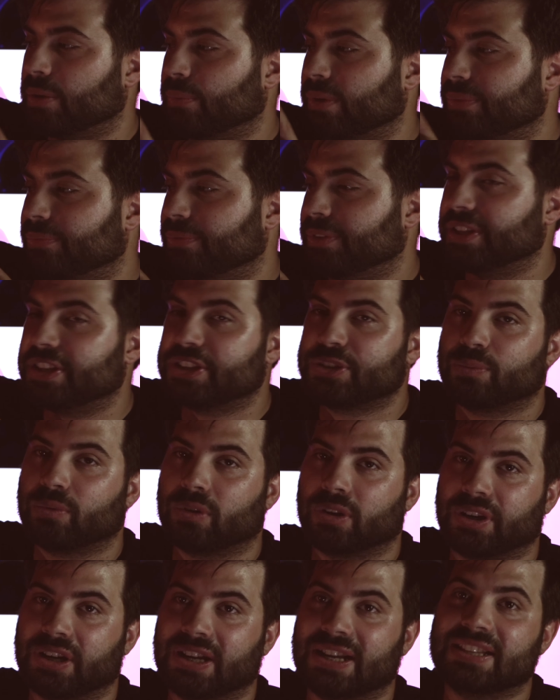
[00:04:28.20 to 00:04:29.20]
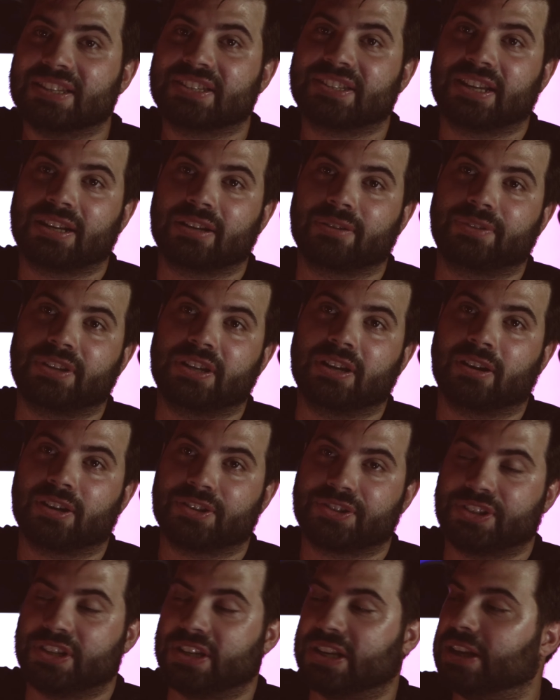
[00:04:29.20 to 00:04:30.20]
I went for this one instead of the
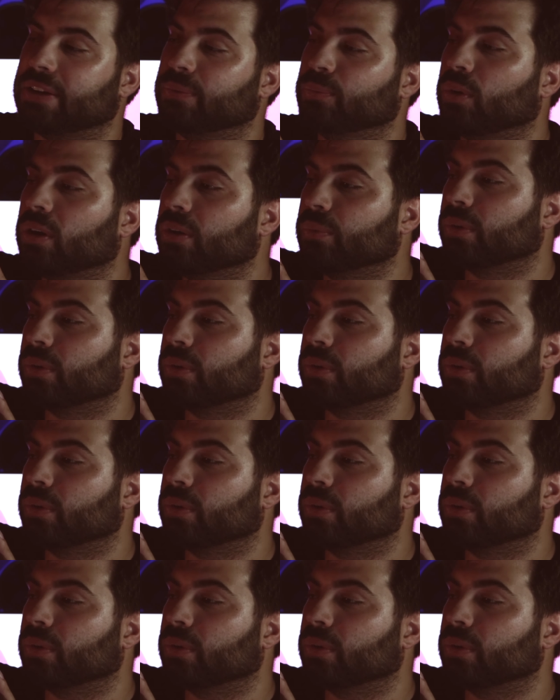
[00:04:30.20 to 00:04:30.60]
RCN1